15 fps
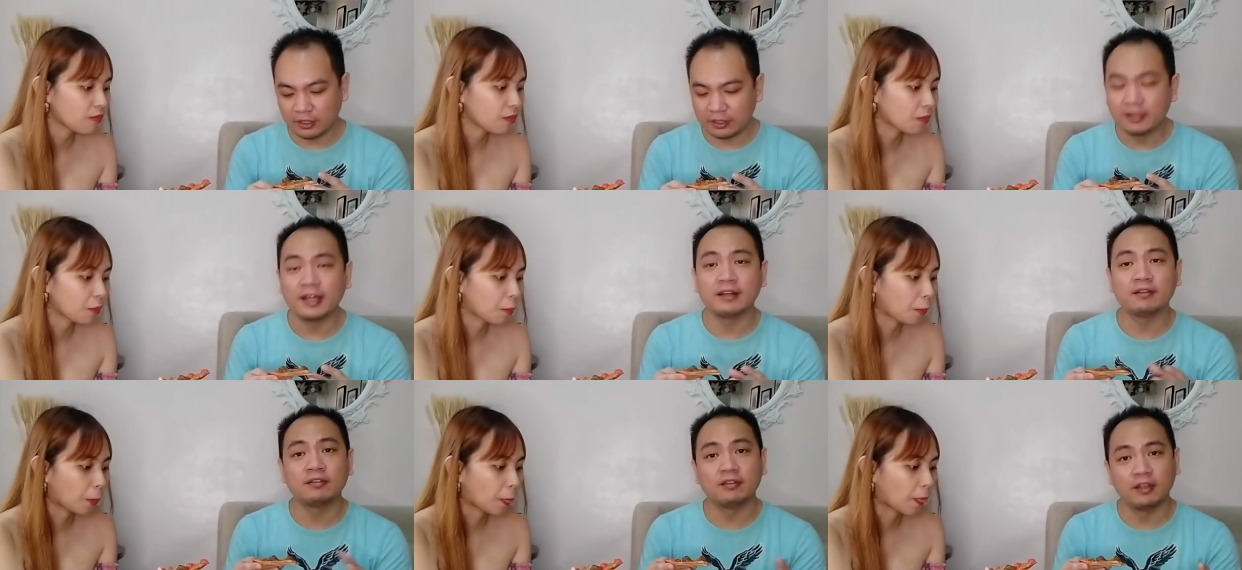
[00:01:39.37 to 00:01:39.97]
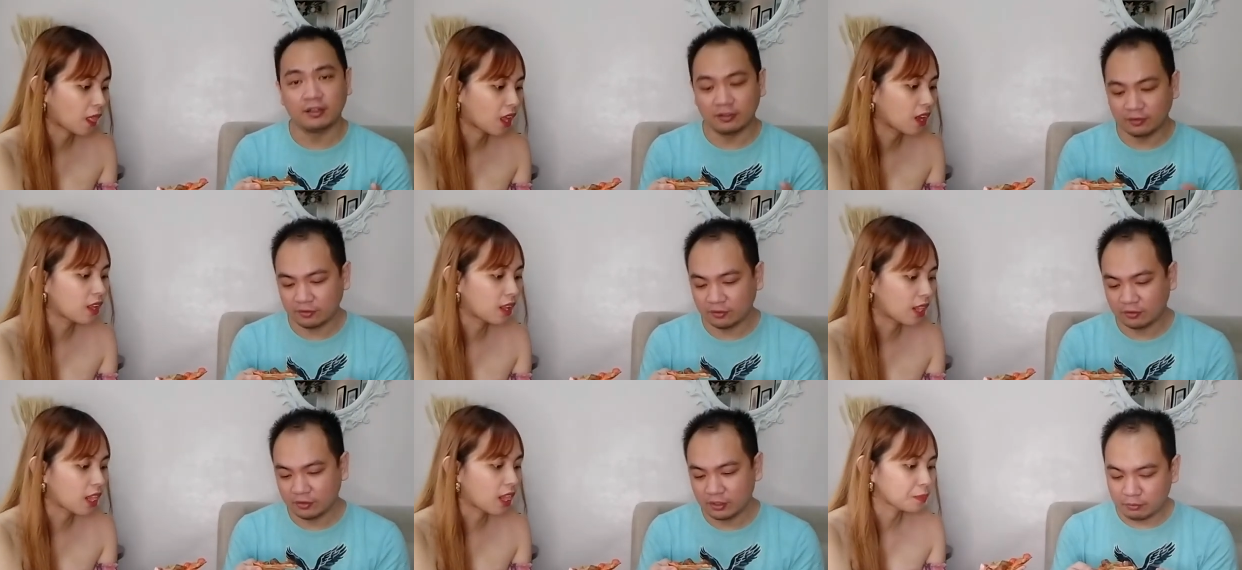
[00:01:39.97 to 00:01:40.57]
Speaker 1: in that
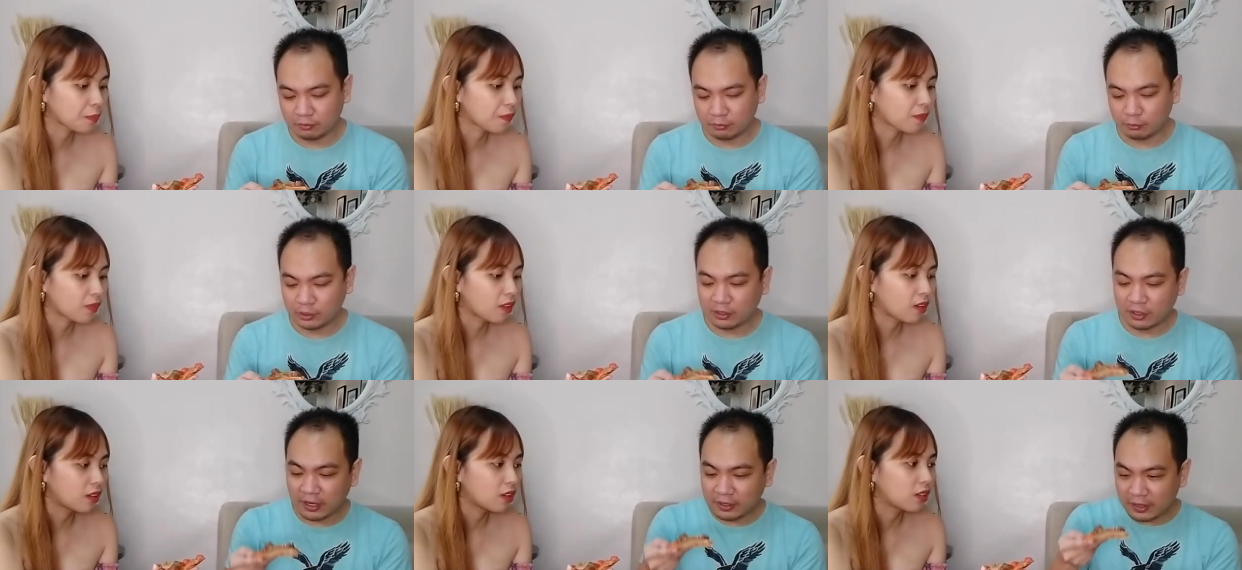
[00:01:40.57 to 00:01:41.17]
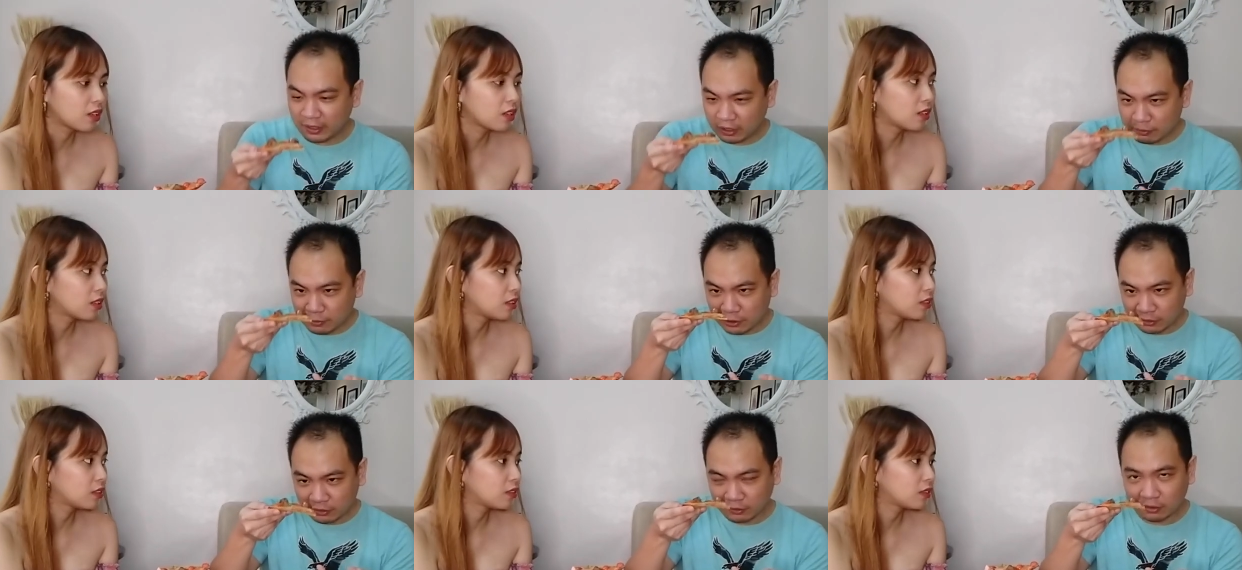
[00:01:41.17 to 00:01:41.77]
sense. What I like
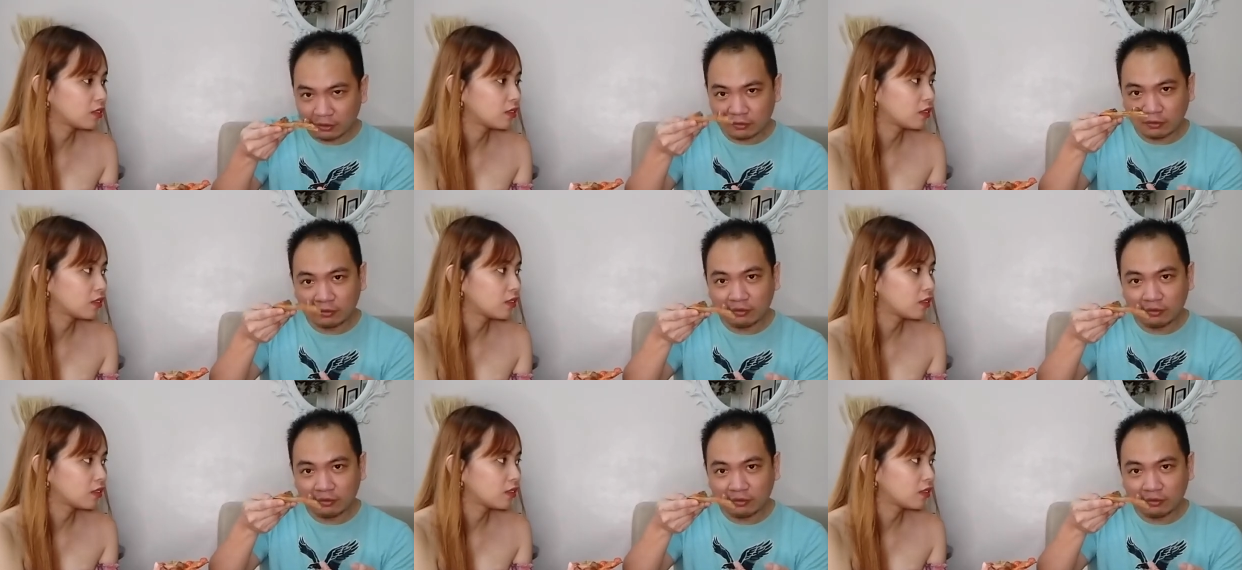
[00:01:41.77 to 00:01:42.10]
about it also